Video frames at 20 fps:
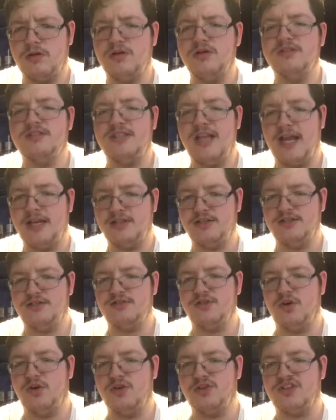
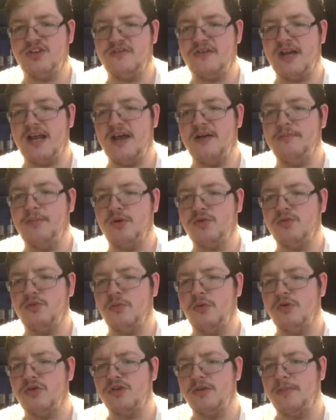Concessions also ran out of
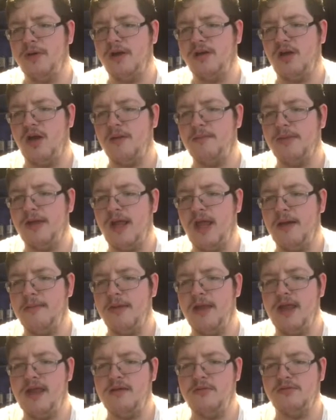bottled water by 9
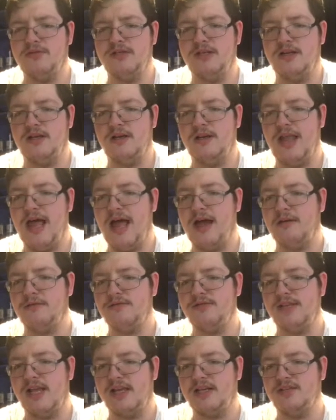p.m. It was in a
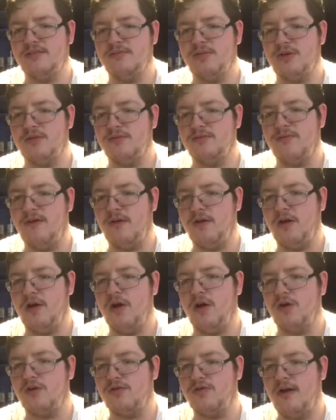loud section, but it was very
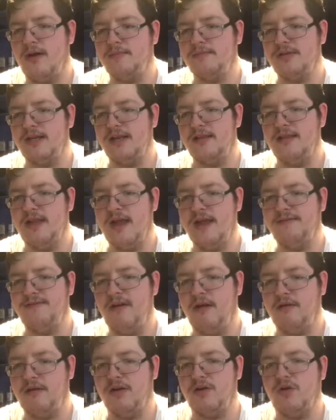hot, cramped in there,
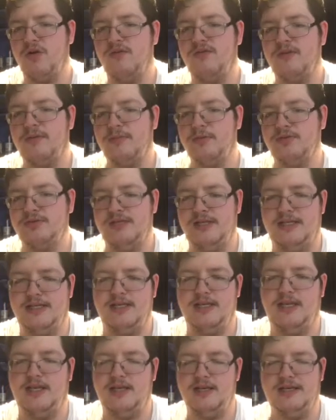very uncomfortable
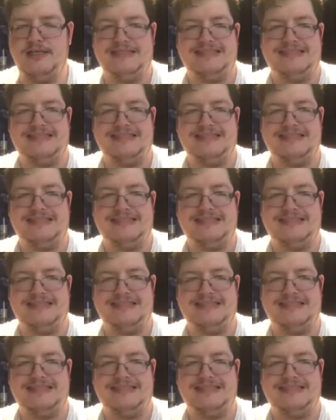seating.